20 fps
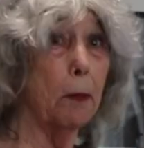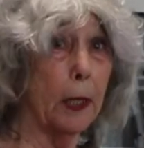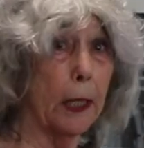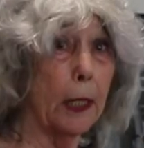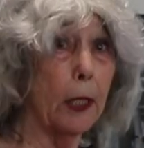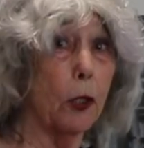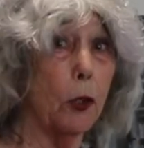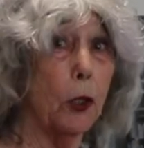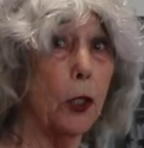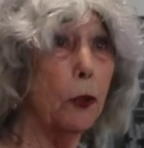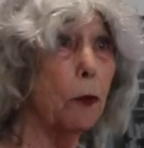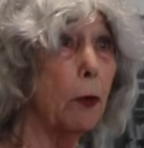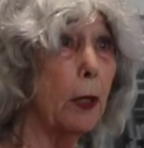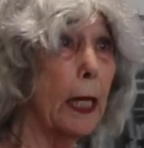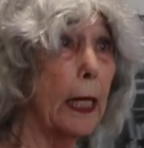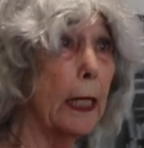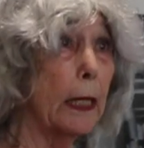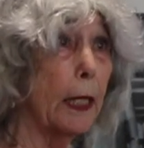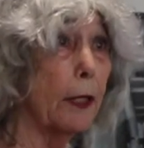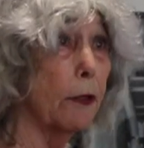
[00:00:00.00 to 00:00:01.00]
be
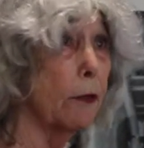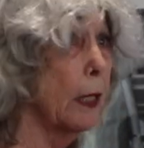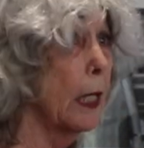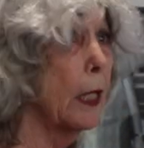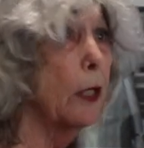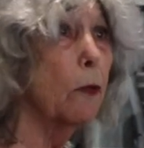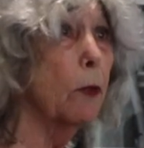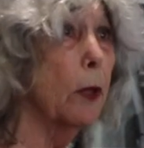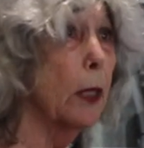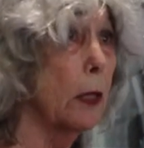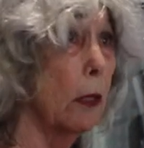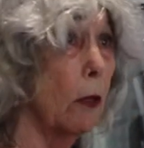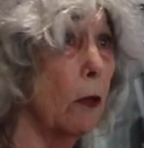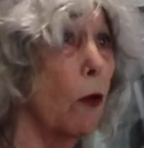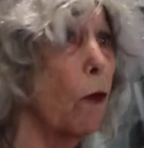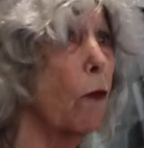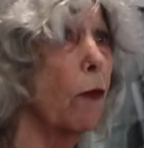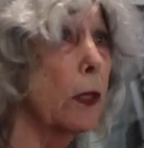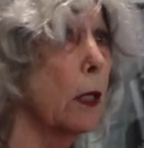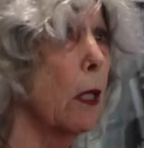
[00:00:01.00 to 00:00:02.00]
Q&A later, and I don't want to
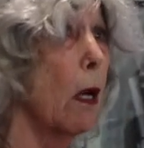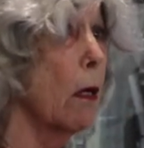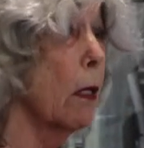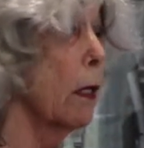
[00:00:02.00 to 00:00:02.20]
overtalk